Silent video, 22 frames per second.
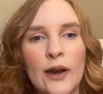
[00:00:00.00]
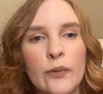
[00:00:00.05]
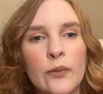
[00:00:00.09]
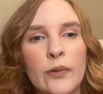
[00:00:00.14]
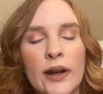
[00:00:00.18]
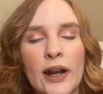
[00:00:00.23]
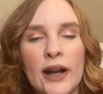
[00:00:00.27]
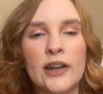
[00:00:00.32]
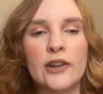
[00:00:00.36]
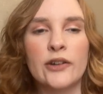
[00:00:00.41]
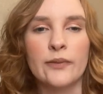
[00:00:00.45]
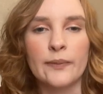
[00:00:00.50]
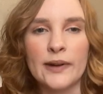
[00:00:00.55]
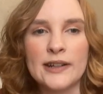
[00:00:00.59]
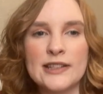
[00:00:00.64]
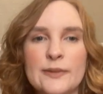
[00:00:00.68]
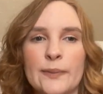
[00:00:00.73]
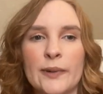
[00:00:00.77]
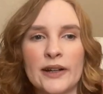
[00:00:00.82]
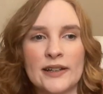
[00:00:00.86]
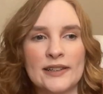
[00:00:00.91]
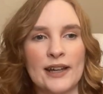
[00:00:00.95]
what I do in my
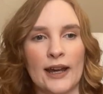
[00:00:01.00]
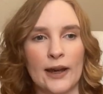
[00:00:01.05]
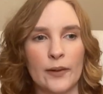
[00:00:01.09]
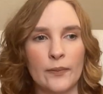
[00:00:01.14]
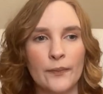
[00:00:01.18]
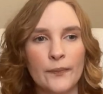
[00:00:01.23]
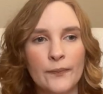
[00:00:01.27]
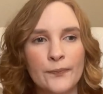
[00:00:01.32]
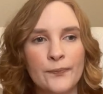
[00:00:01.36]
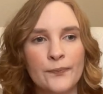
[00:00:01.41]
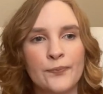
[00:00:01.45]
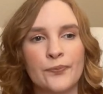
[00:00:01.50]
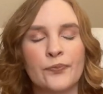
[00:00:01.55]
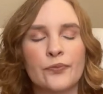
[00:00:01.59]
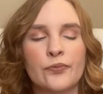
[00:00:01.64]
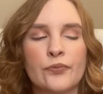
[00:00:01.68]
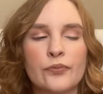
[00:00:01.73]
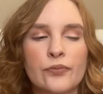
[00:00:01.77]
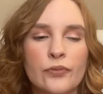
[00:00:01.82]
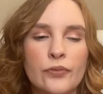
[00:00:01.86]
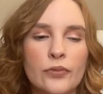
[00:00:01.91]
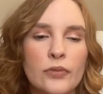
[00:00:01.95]
spare time.
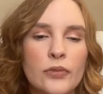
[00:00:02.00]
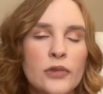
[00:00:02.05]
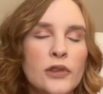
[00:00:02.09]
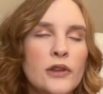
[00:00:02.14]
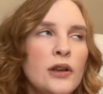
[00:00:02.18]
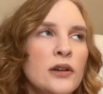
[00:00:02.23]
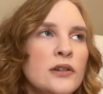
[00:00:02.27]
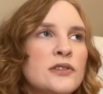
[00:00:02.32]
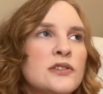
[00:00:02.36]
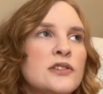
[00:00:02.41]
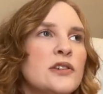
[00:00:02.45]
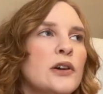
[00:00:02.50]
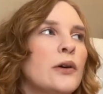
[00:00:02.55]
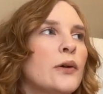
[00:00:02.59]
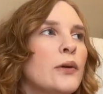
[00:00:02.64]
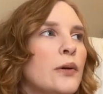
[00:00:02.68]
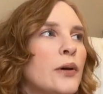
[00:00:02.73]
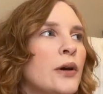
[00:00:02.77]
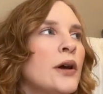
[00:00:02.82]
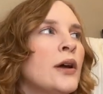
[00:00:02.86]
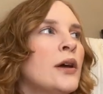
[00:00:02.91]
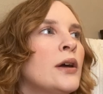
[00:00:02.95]

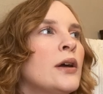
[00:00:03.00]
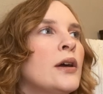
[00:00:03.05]
So